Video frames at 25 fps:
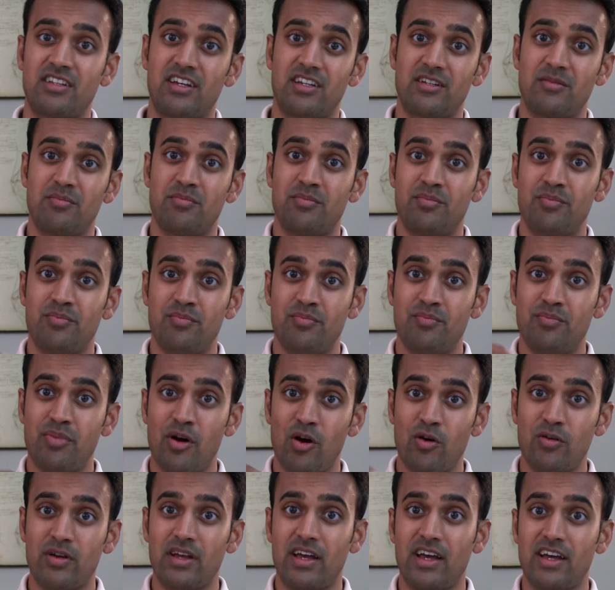kind of
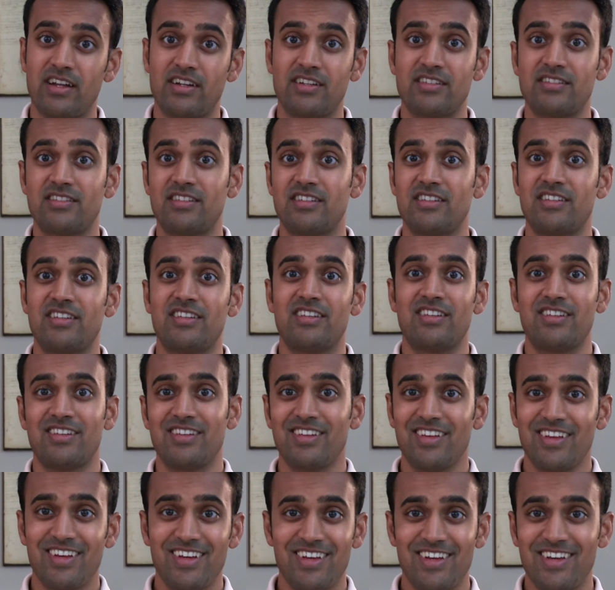poke at it
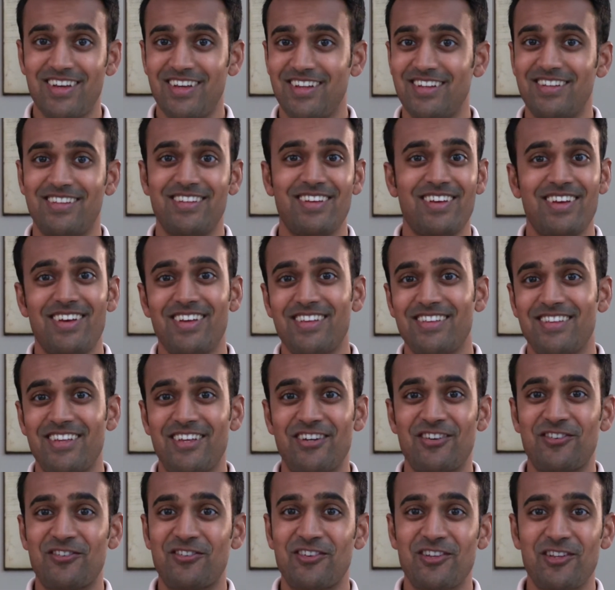and they
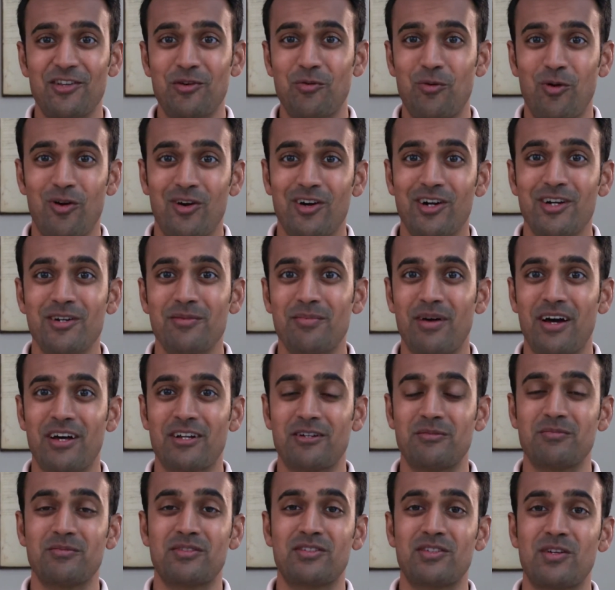don't really worry about
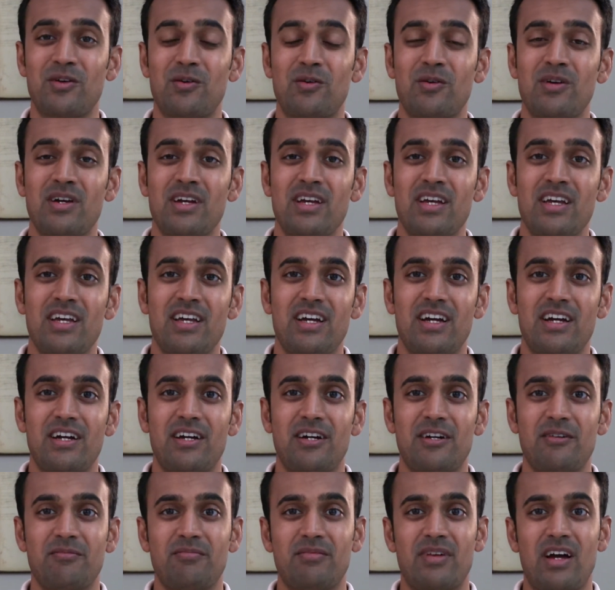them. So
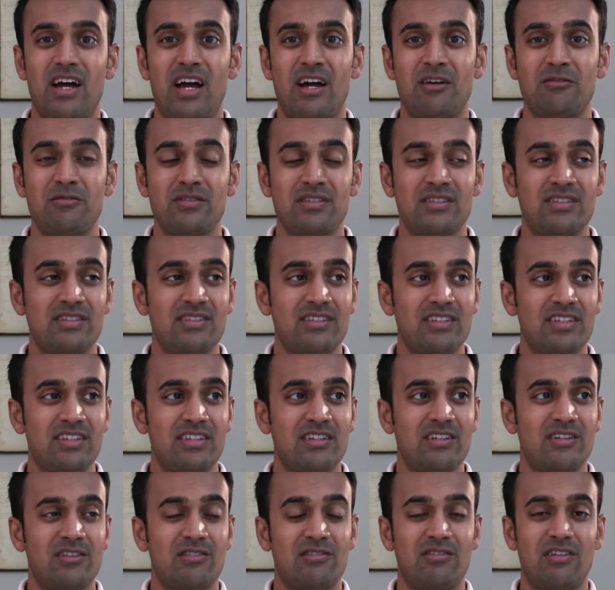I
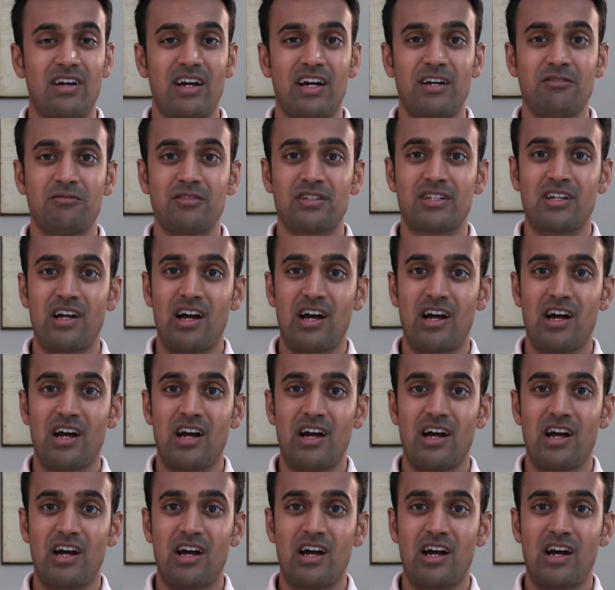would